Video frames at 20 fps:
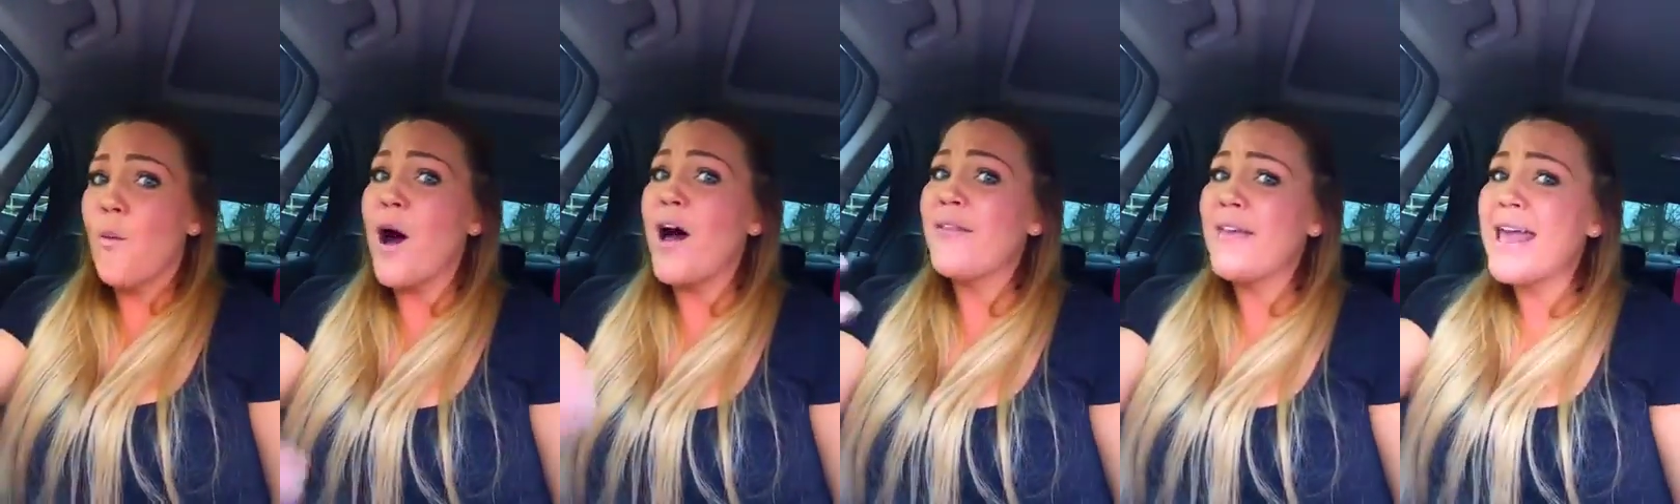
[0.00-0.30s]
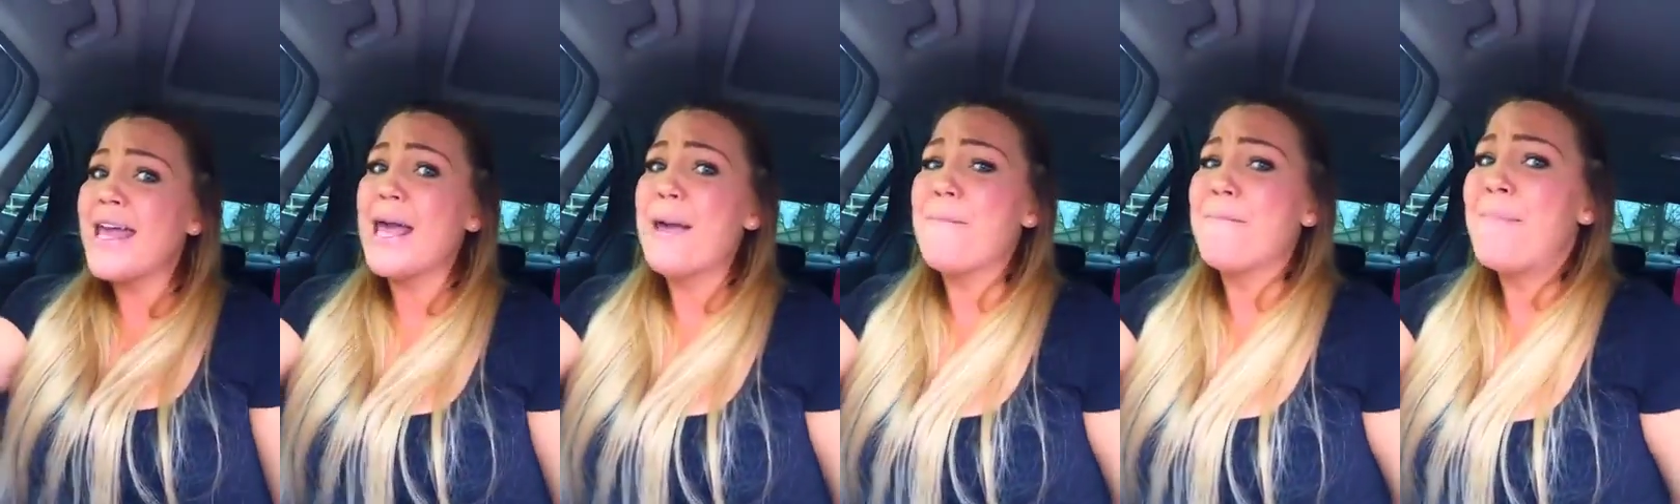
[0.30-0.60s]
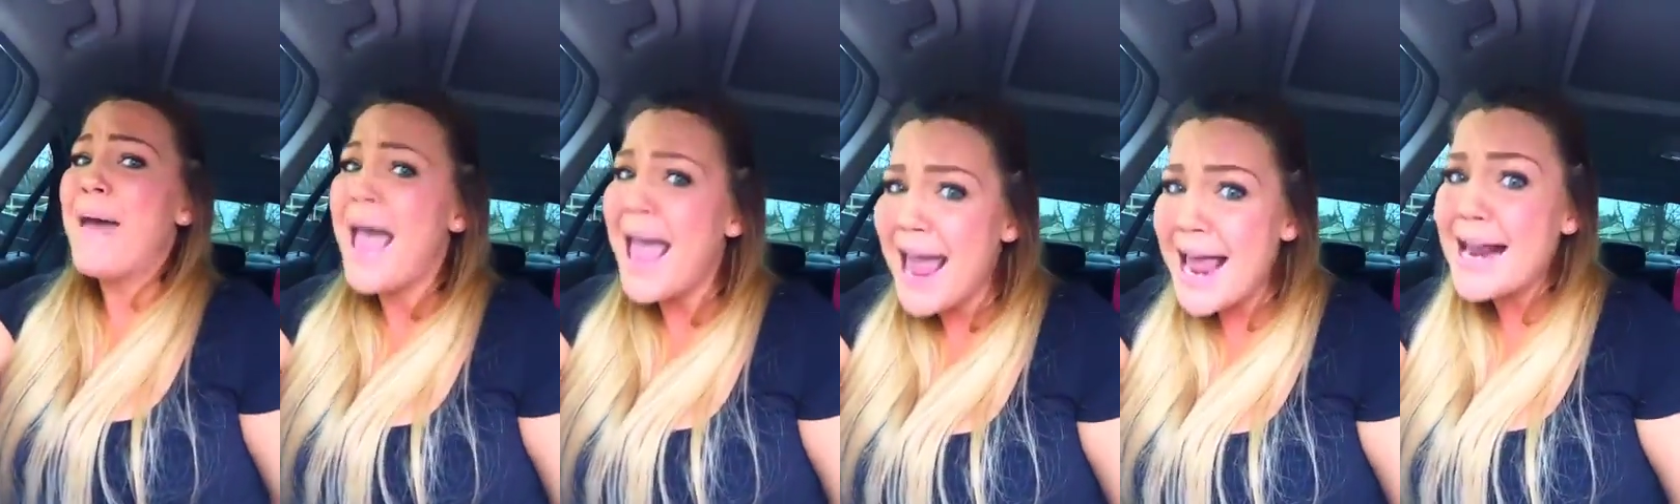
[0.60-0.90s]
while they
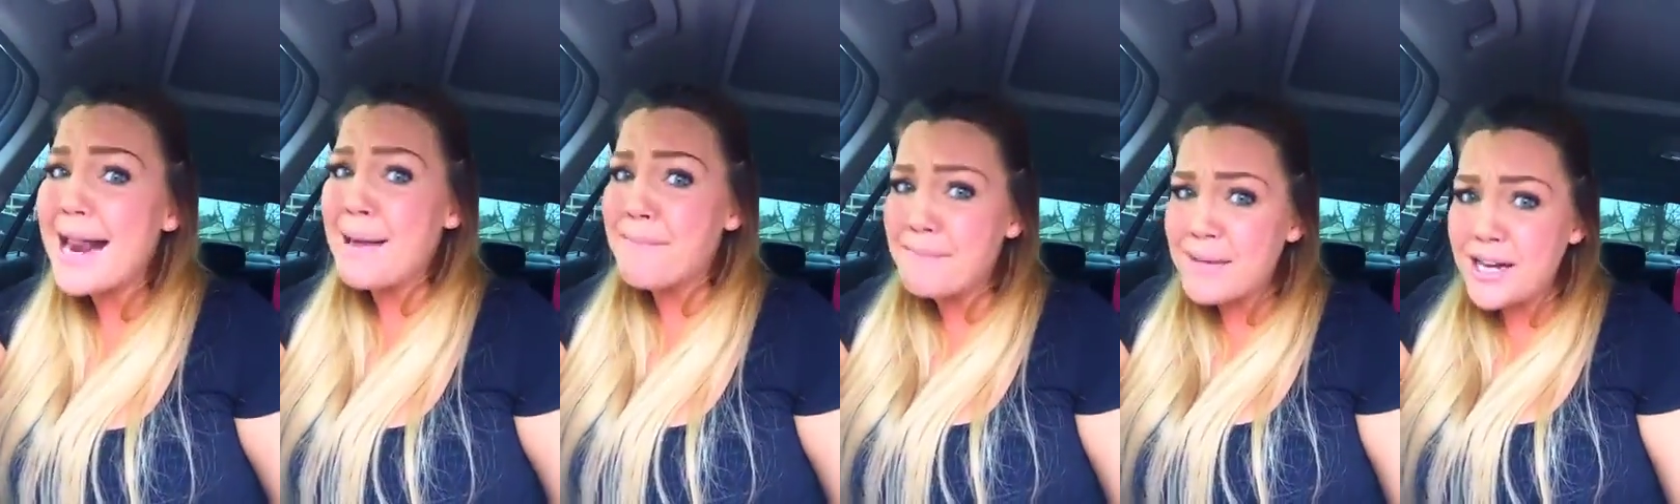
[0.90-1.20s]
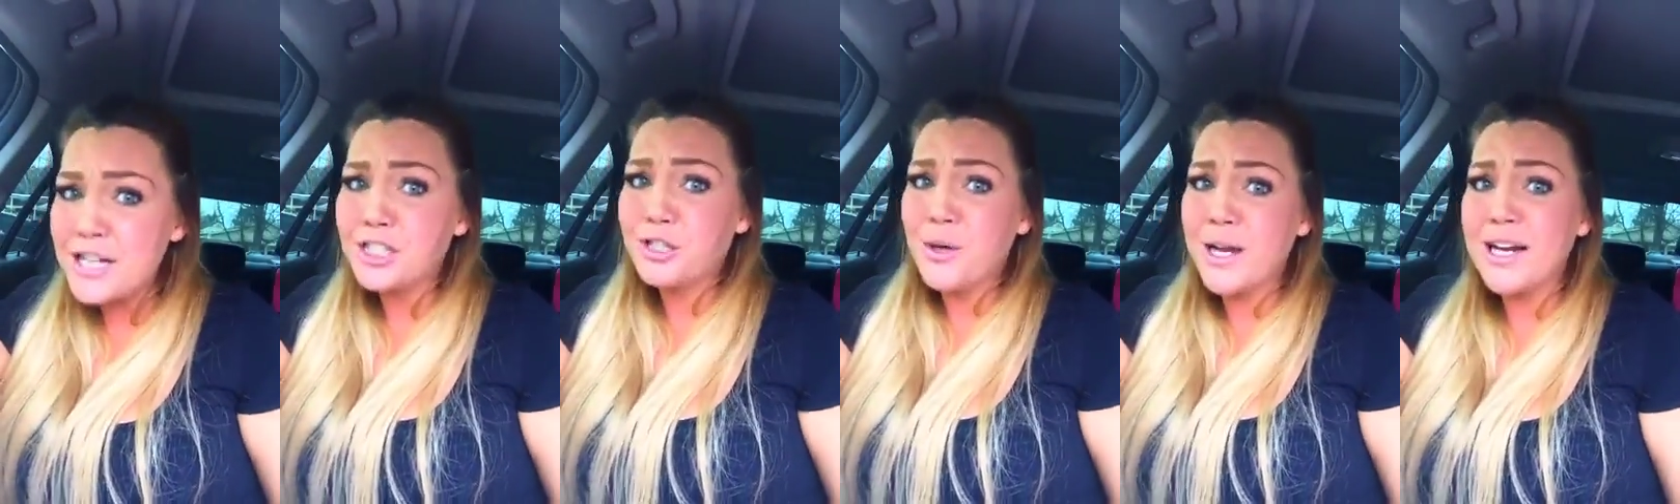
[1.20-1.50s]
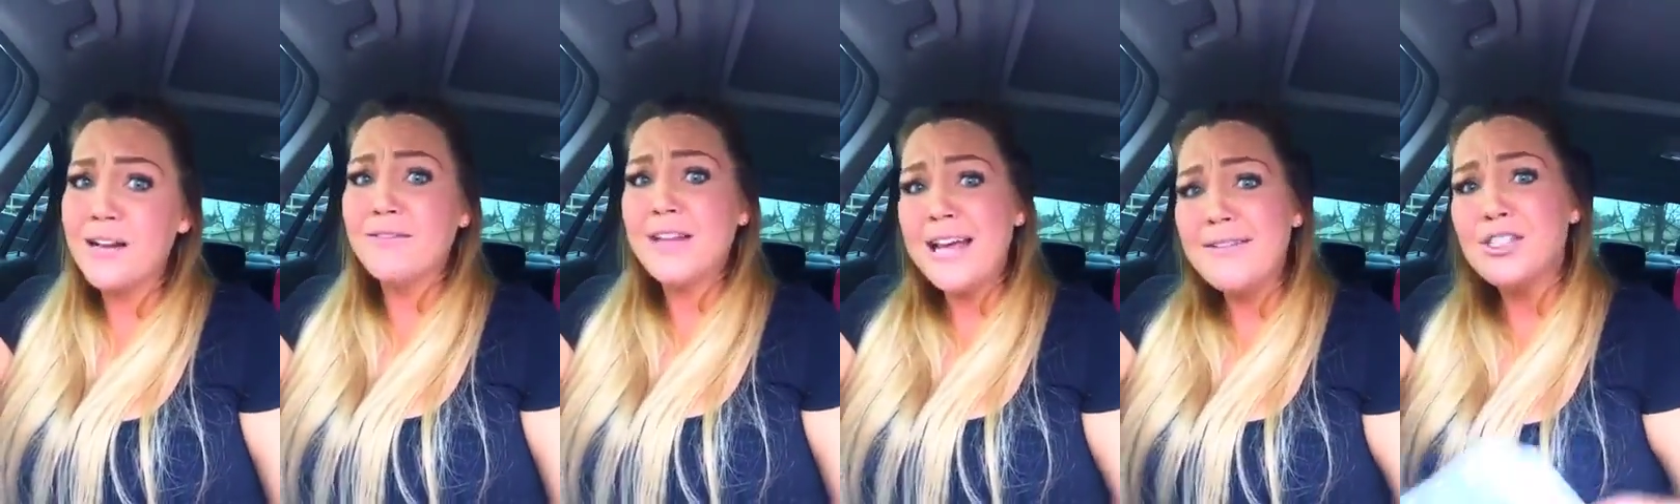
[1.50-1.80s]
get paid
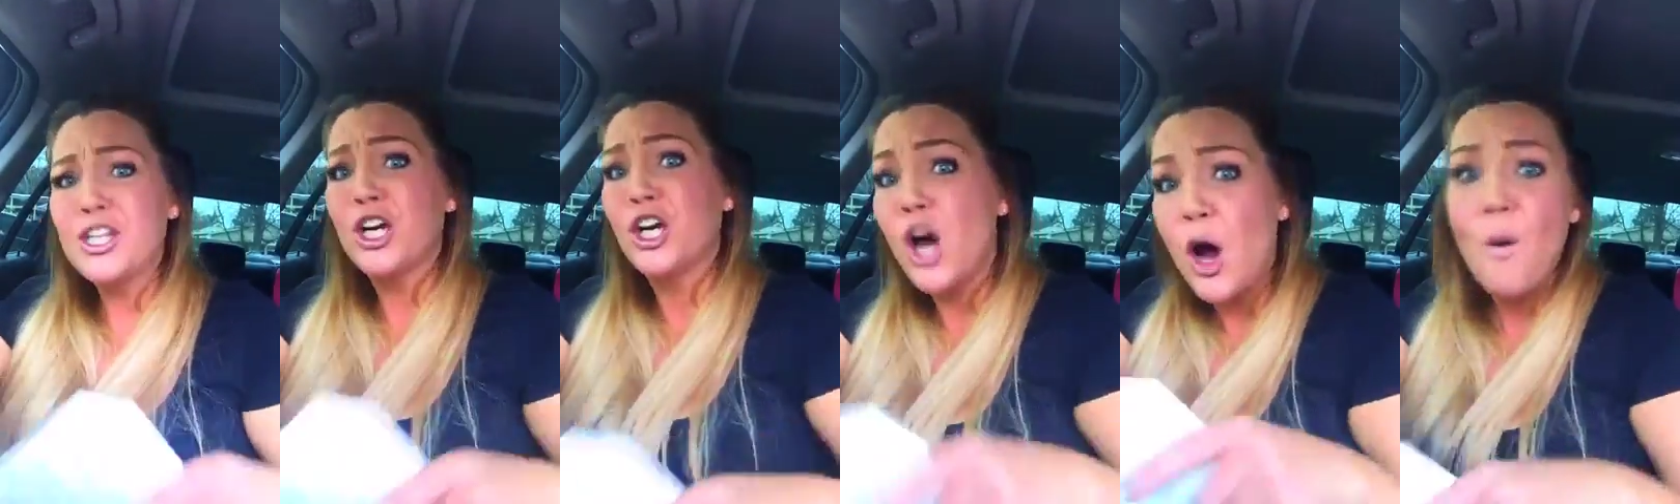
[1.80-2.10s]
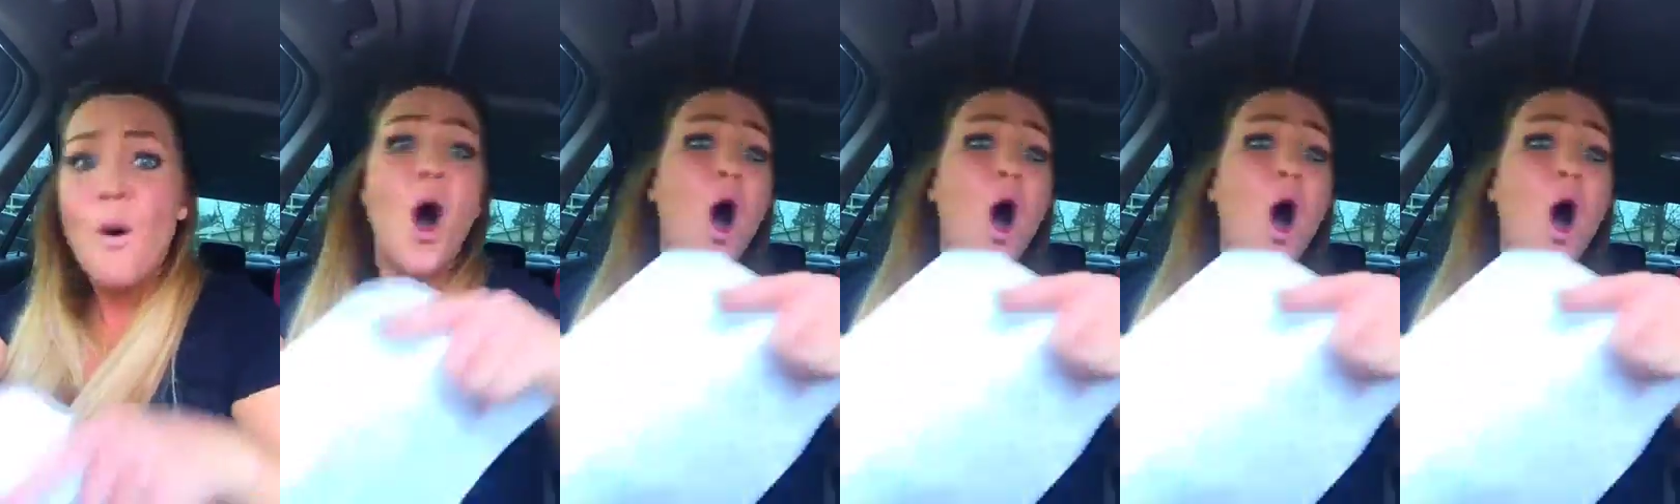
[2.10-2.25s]
administrative leave to go